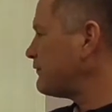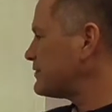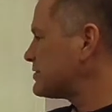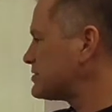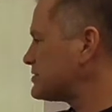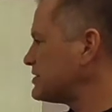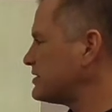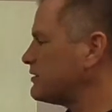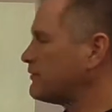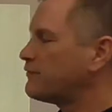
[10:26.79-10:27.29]
if you
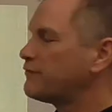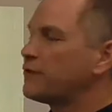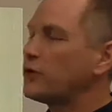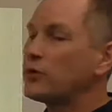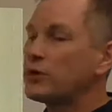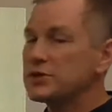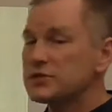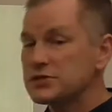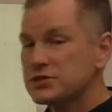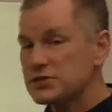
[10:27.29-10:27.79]
see, the
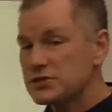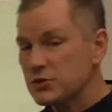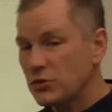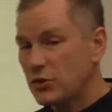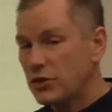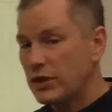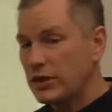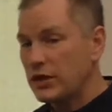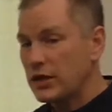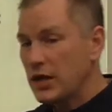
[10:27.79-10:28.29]
focus is
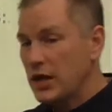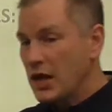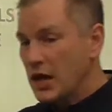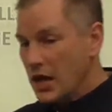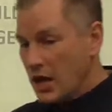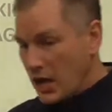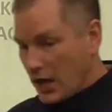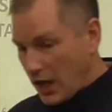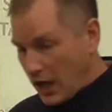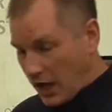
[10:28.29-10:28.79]
on
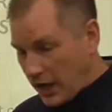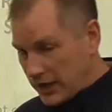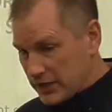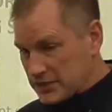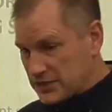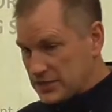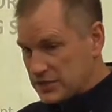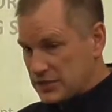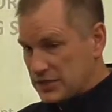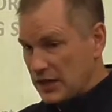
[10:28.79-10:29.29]

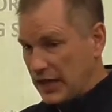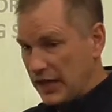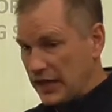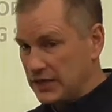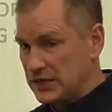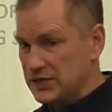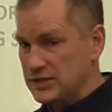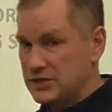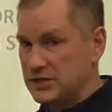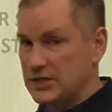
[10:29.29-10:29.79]
us
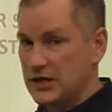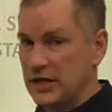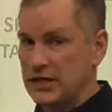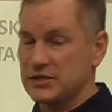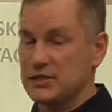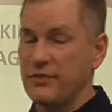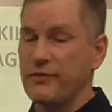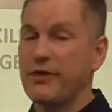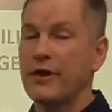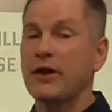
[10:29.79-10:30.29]
as
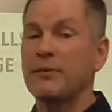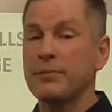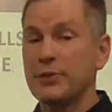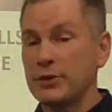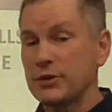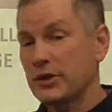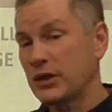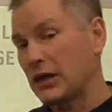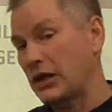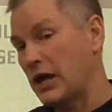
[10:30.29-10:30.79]
a
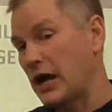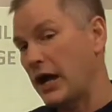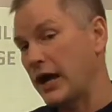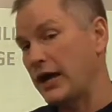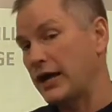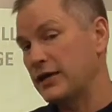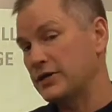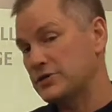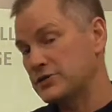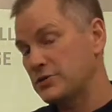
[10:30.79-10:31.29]
therapeutic
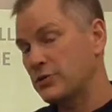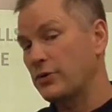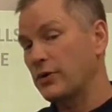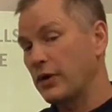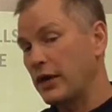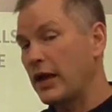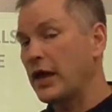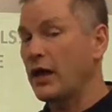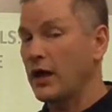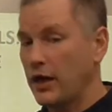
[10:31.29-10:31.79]
alliance or
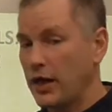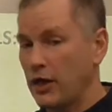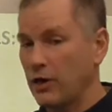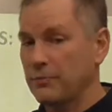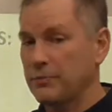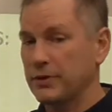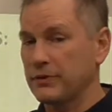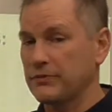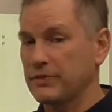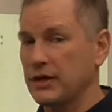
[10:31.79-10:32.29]
a
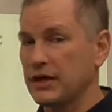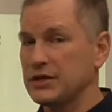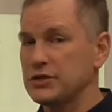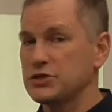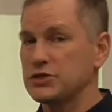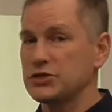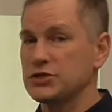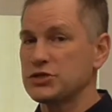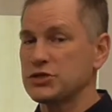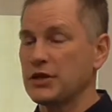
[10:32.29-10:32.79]
helping
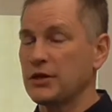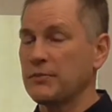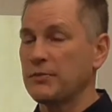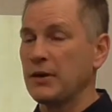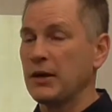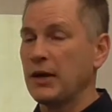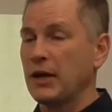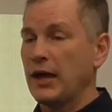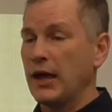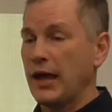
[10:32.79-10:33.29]
relationship,
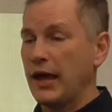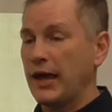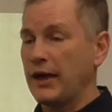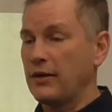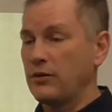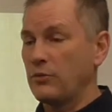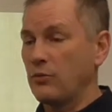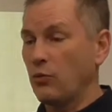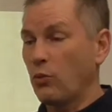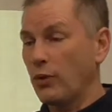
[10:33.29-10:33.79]

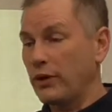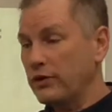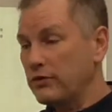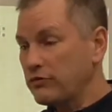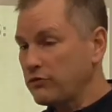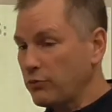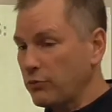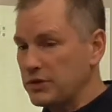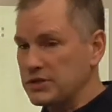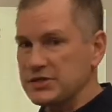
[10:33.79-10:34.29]
and what
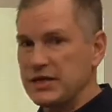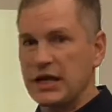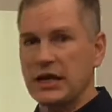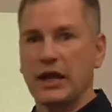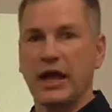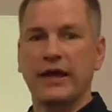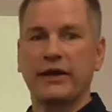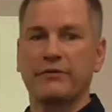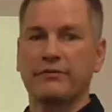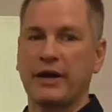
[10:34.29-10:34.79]
is that
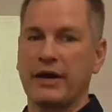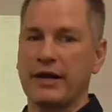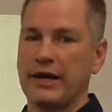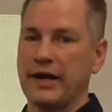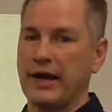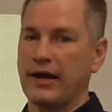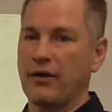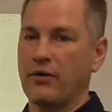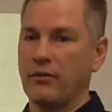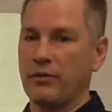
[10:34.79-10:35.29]
like right
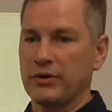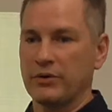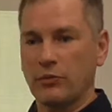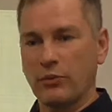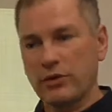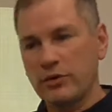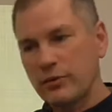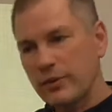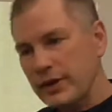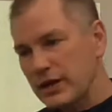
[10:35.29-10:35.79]
now?
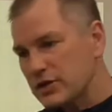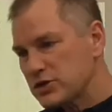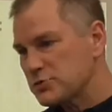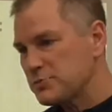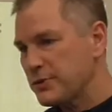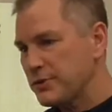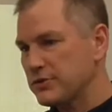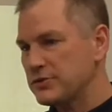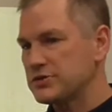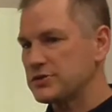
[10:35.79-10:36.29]
What are we
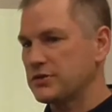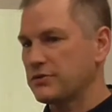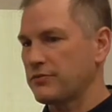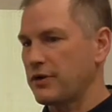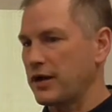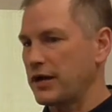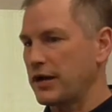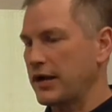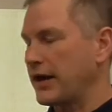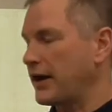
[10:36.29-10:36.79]
experiencing
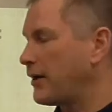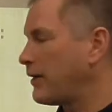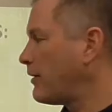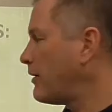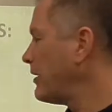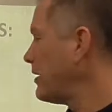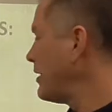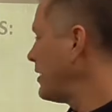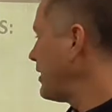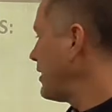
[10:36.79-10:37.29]
right now?
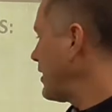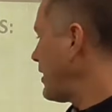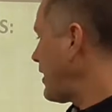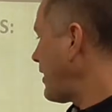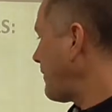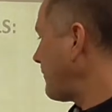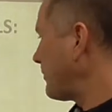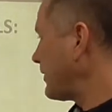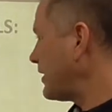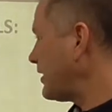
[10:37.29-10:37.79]

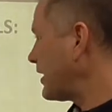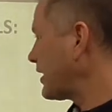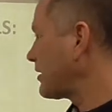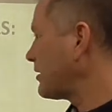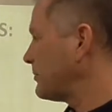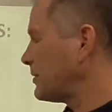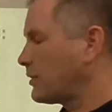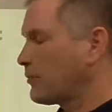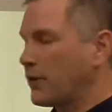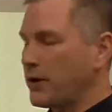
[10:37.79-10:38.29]
And that
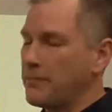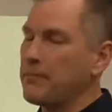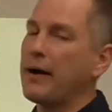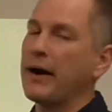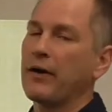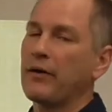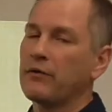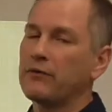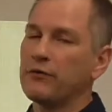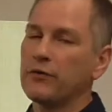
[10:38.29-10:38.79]
can be quite
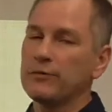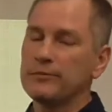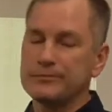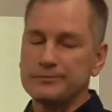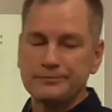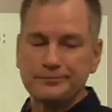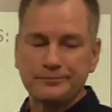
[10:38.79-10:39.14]
powerful.